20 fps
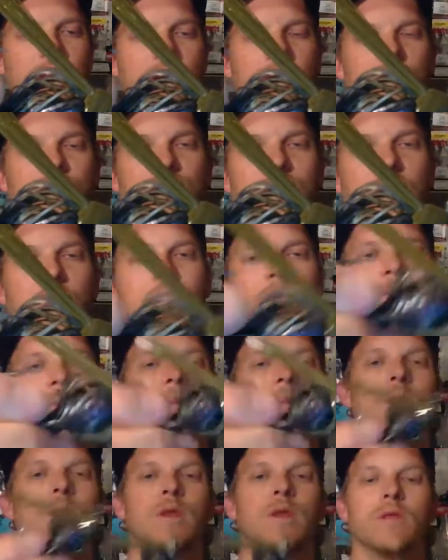there. So,
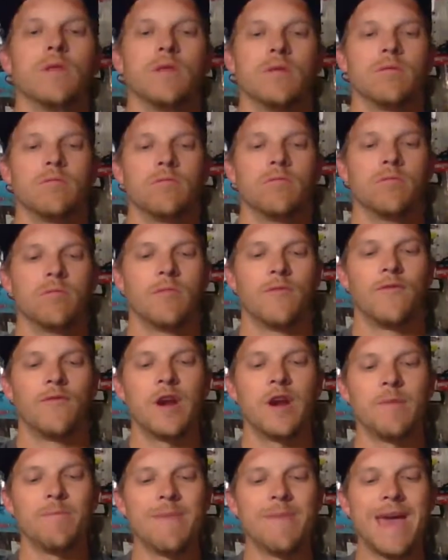
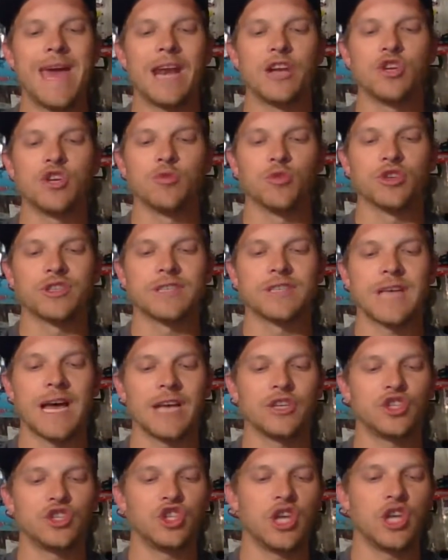very manageable
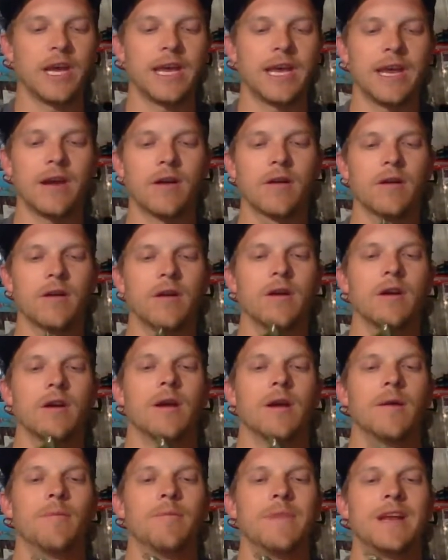size jig here.
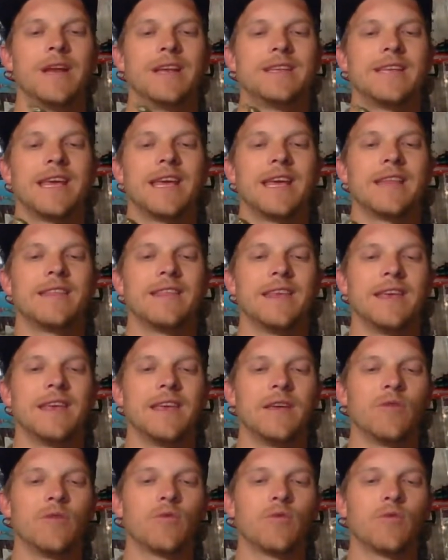I'm going to take the